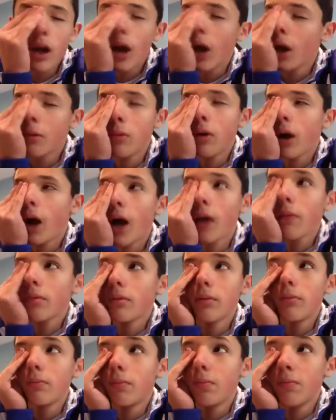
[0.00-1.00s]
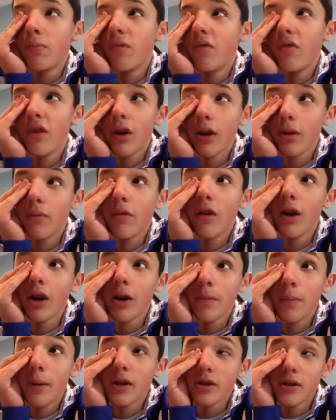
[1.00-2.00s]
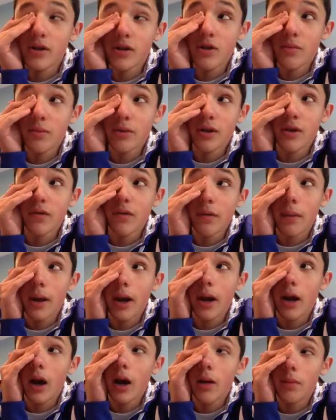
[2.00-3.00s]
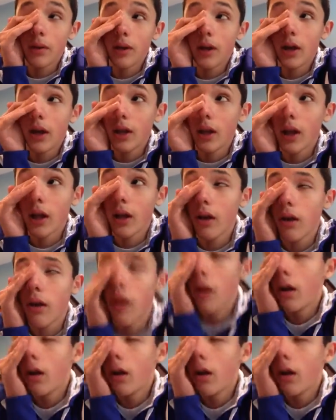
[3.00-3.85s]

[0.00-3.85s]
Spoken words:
I would very, very piss the Supercell if they made a Goblin King. Like,